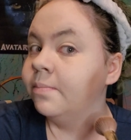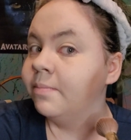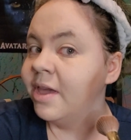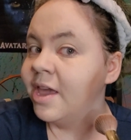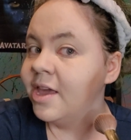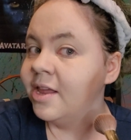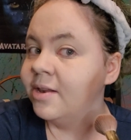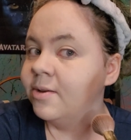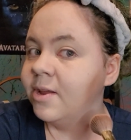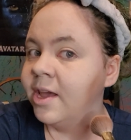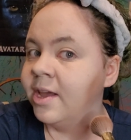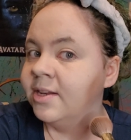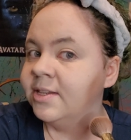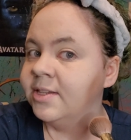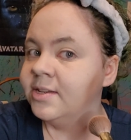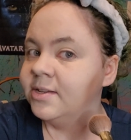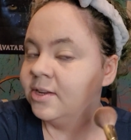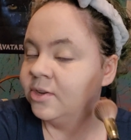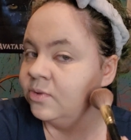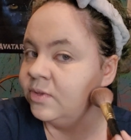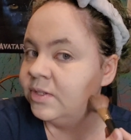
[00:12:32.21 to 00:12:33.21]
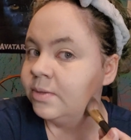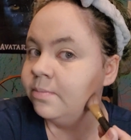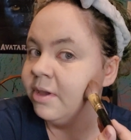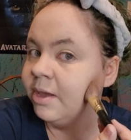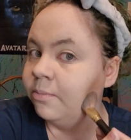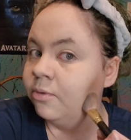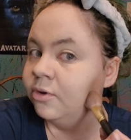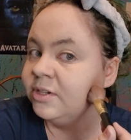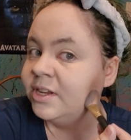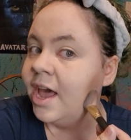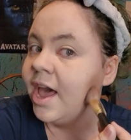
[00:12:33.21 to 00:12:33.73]

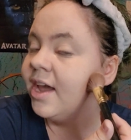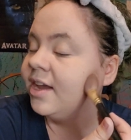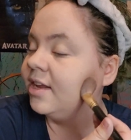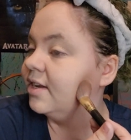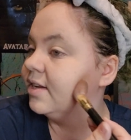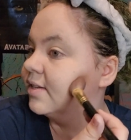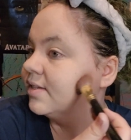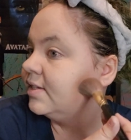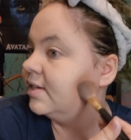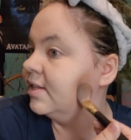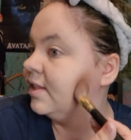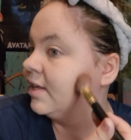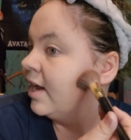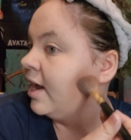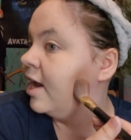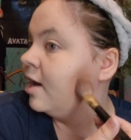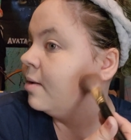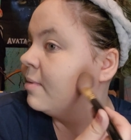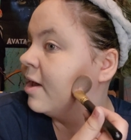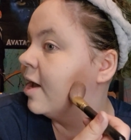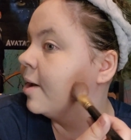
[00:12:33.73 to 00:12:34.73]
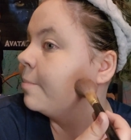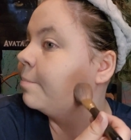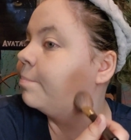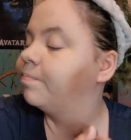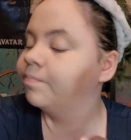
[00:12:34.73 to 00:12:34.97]
main protagonist in the anime.